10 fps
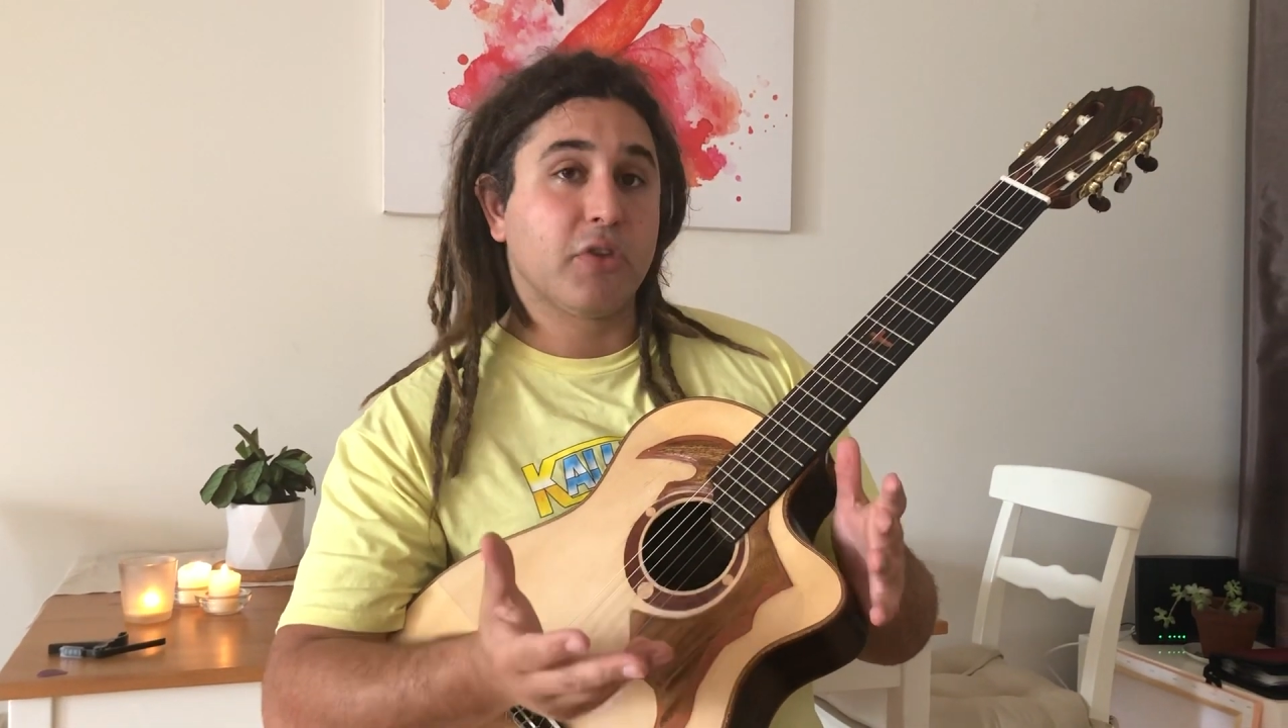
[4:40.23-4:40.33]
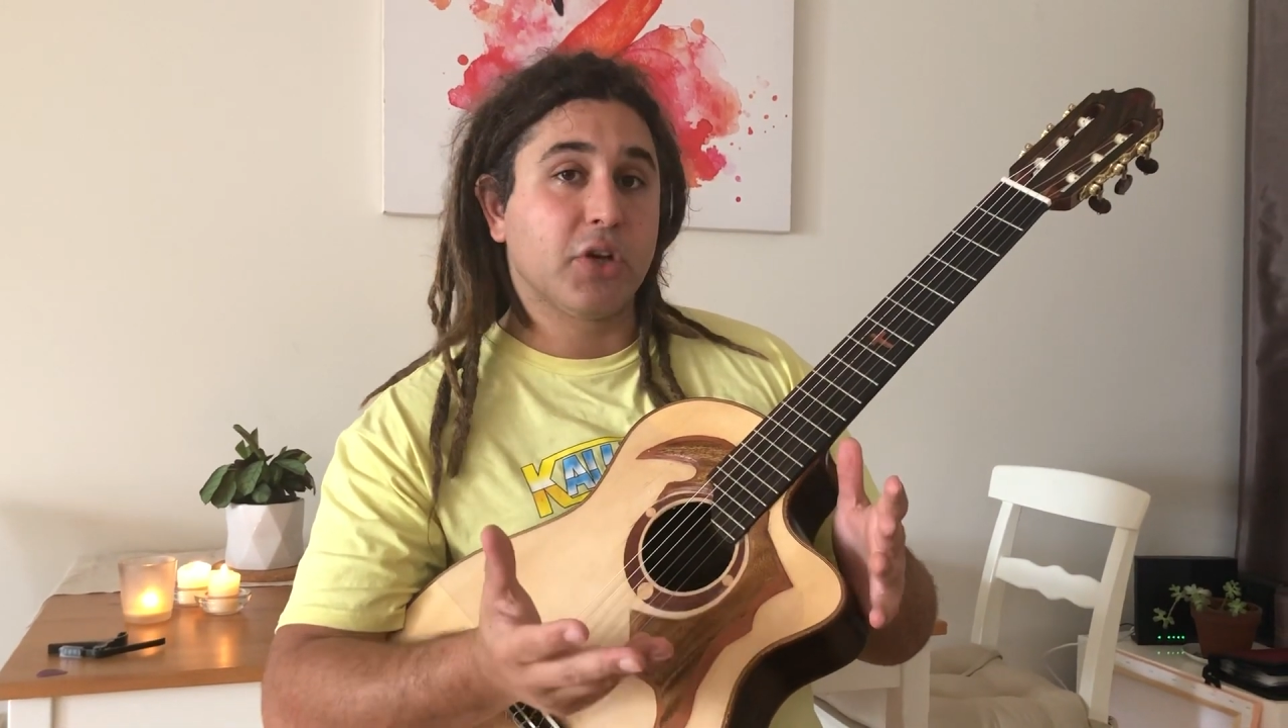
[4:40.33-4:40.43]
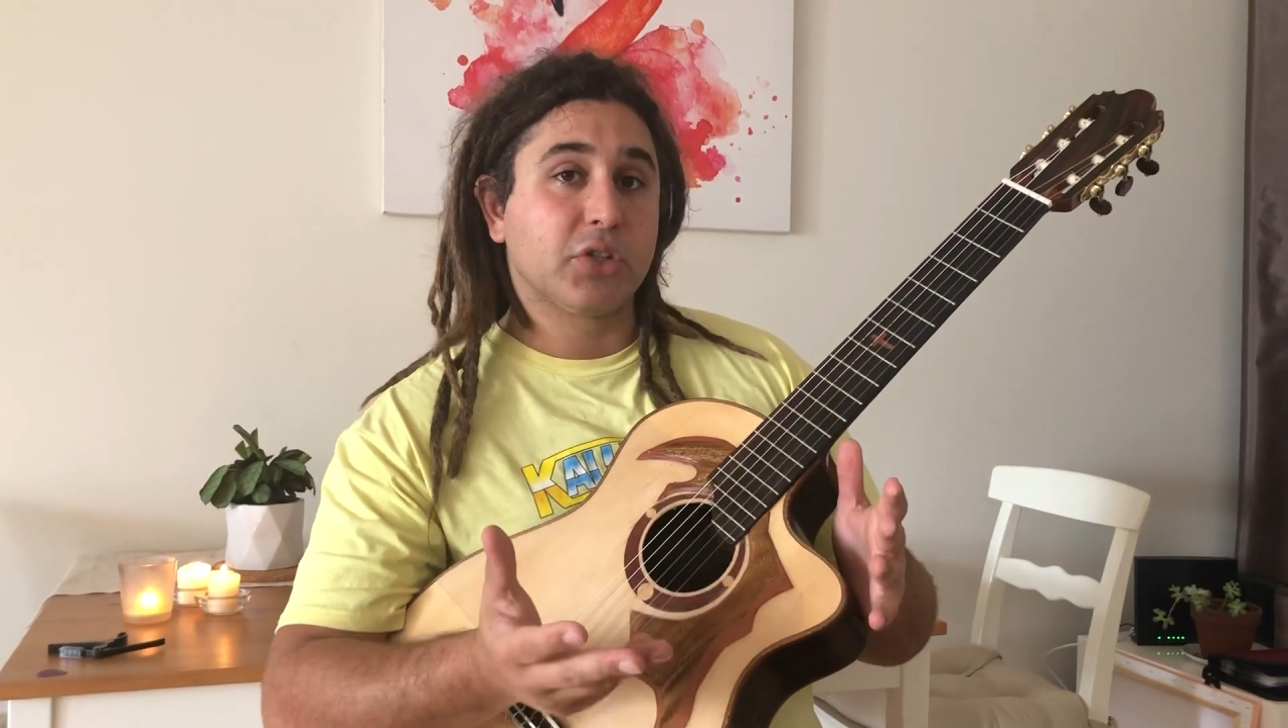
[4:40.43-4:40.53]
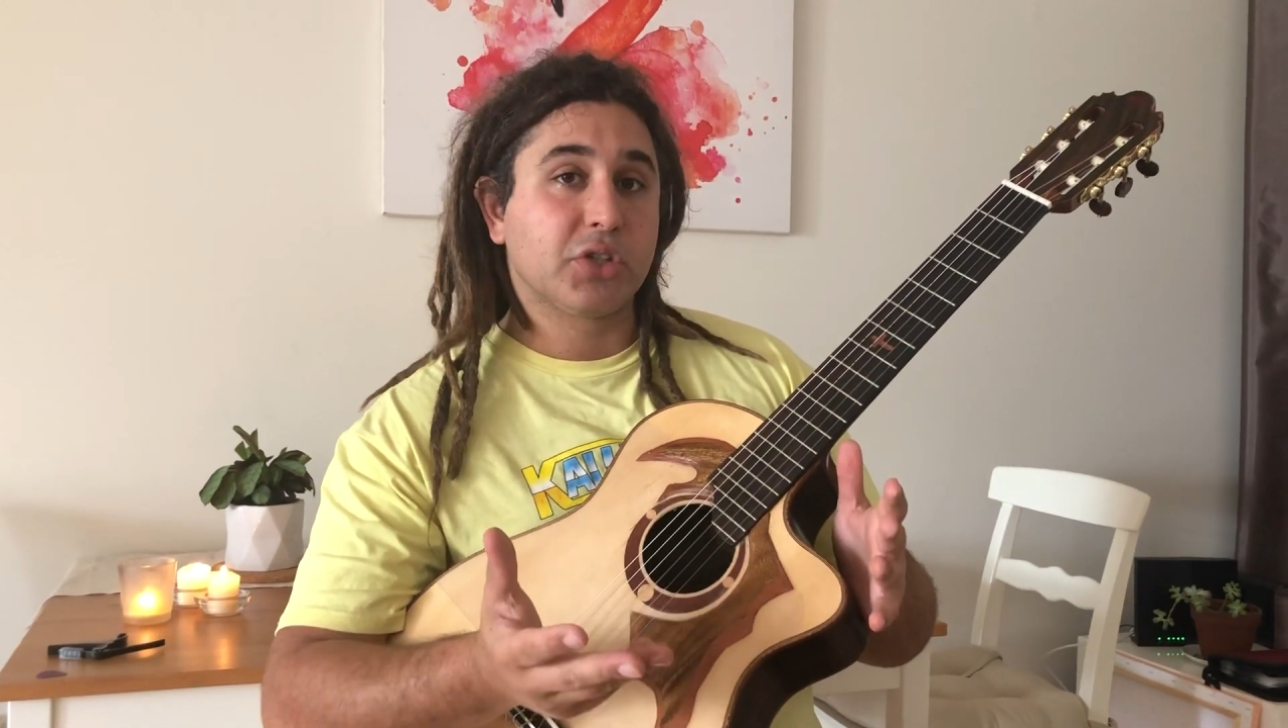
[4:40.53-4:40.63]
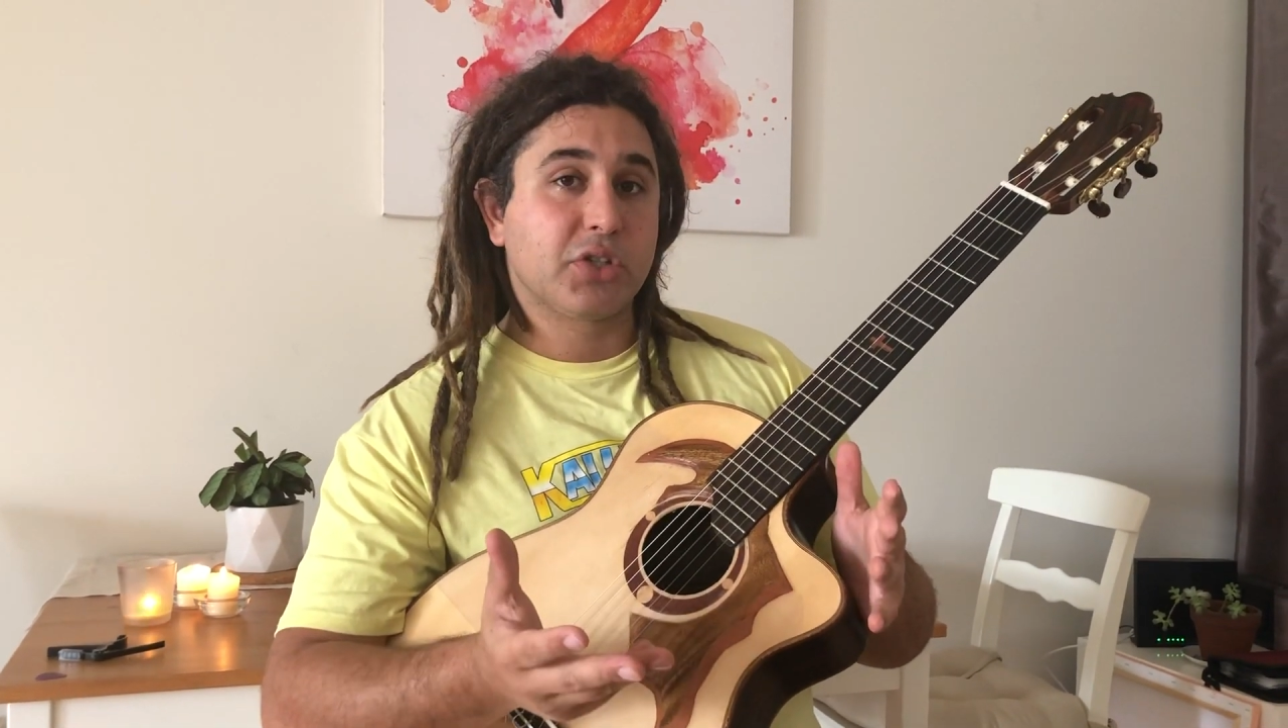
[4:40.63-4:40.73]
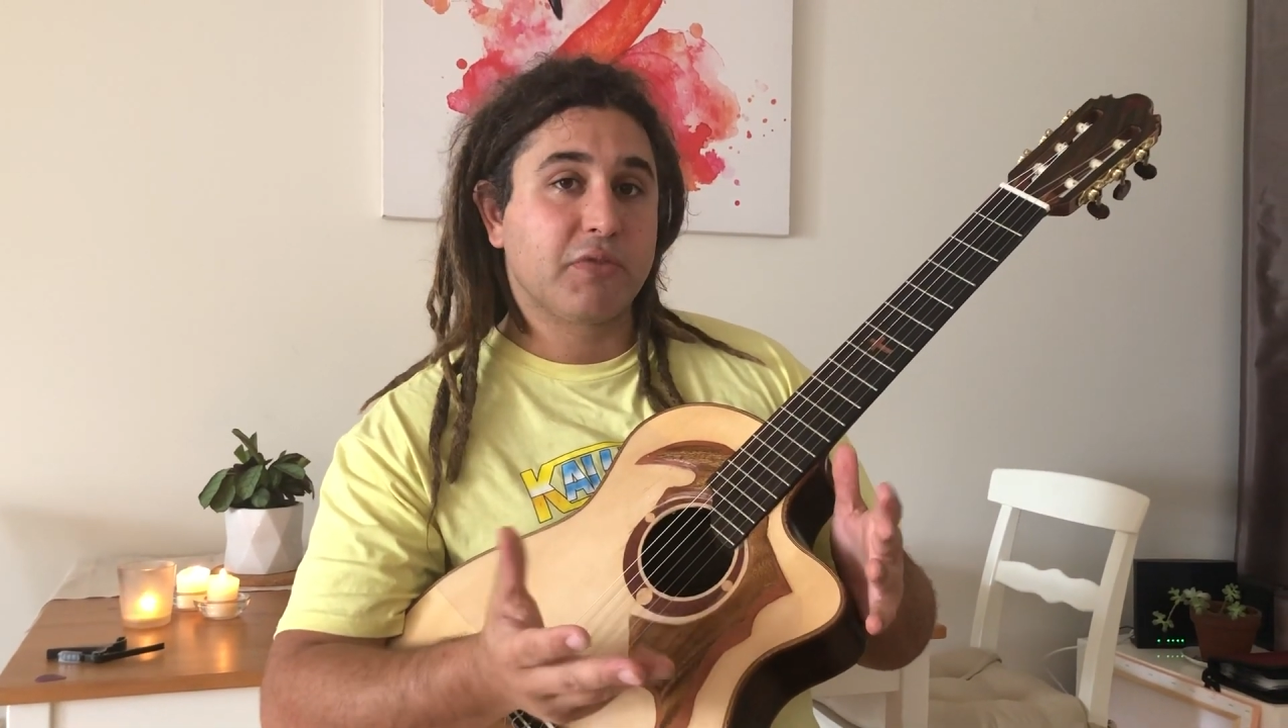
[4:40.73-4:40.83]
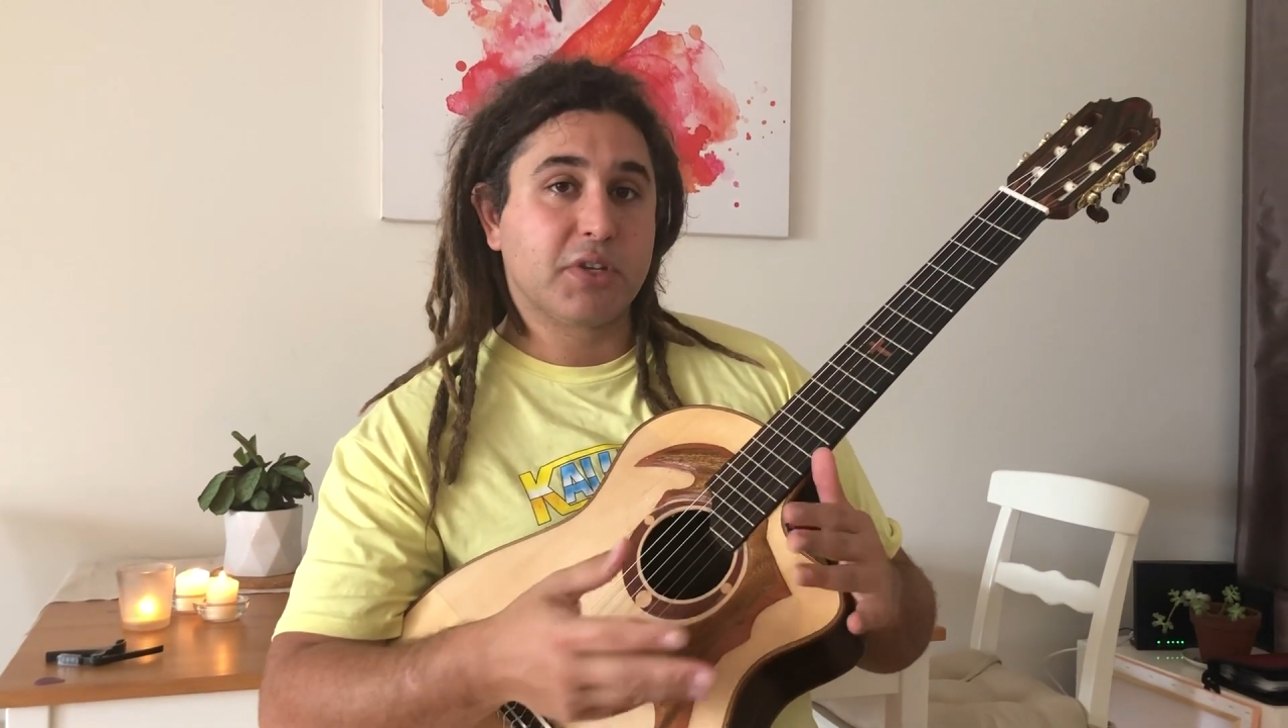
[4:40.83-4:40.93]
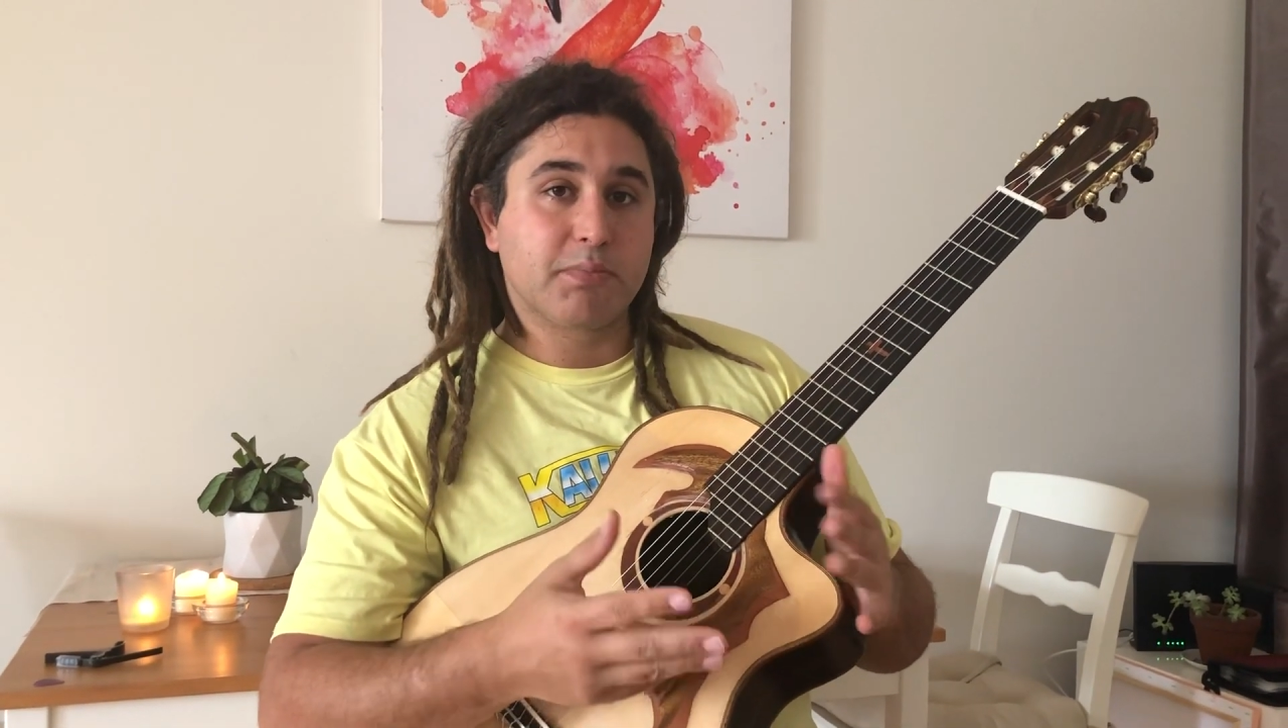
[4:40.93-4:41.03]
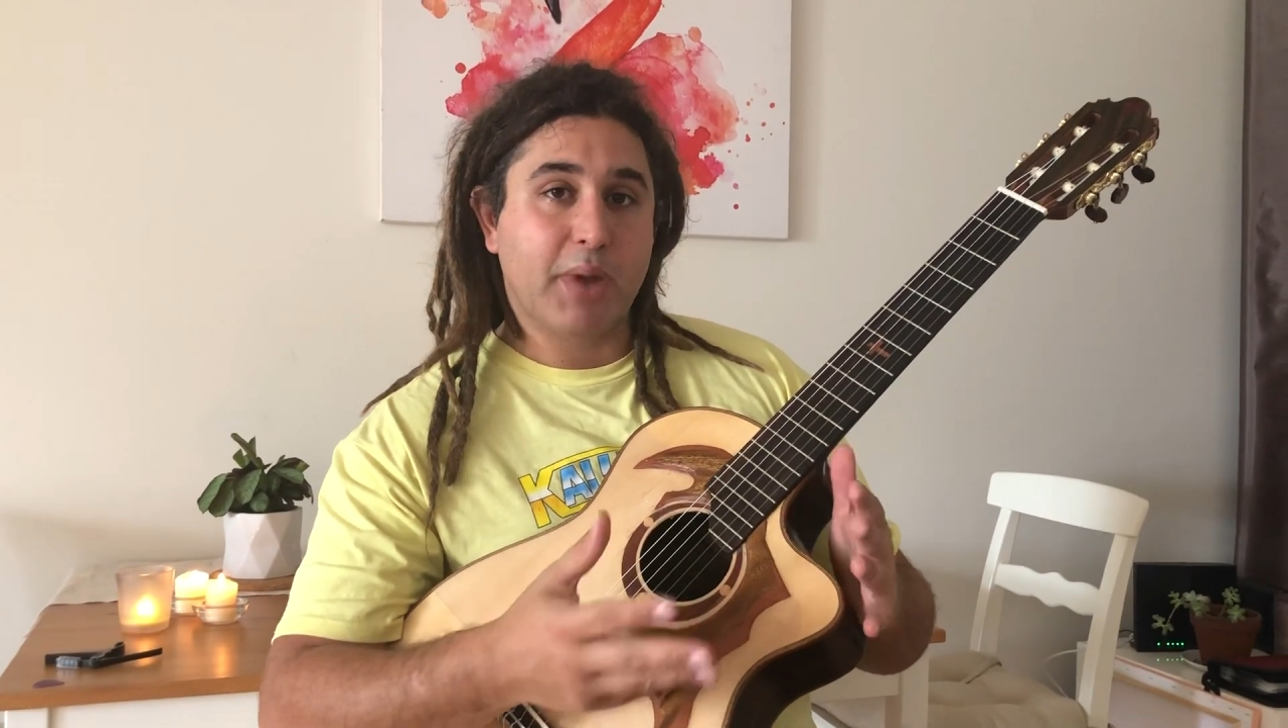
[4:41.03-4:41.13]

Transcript: versions of this